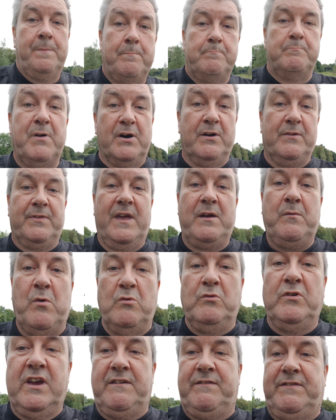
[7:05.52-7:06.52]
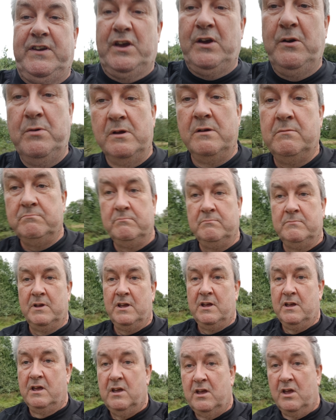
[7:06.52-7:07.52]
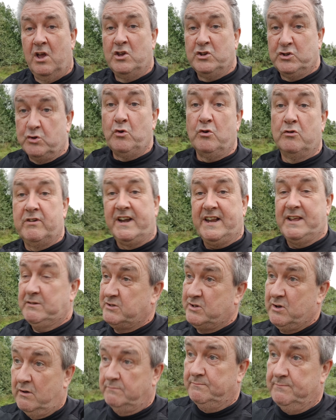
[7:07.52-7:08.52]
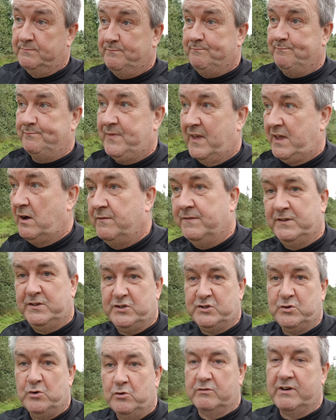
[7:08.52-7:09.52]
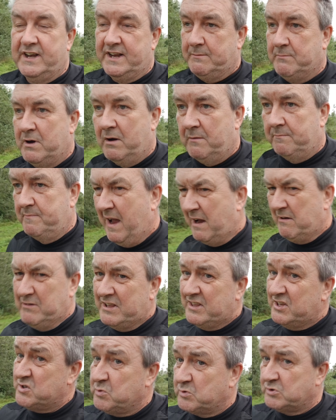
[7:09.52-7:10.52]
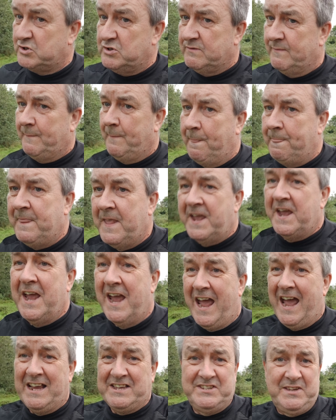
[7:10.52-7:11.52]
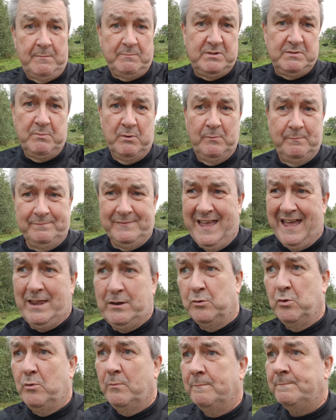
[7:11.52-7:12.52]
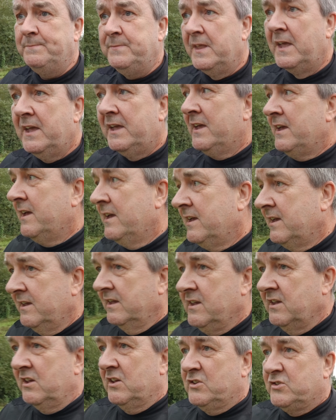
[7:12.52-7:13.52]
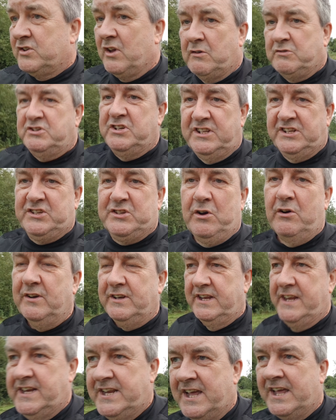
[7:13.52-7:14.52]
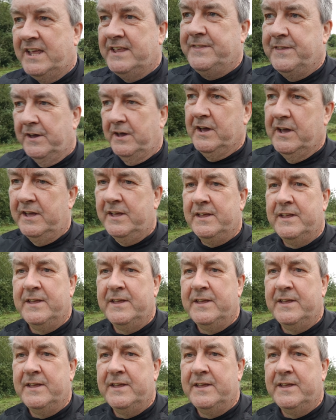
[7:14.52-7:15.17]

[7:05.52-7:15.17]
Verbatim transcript: but they will give you store credit. So they offered a store credit. Well, apparently this wasn't acceptable at all. So she decided that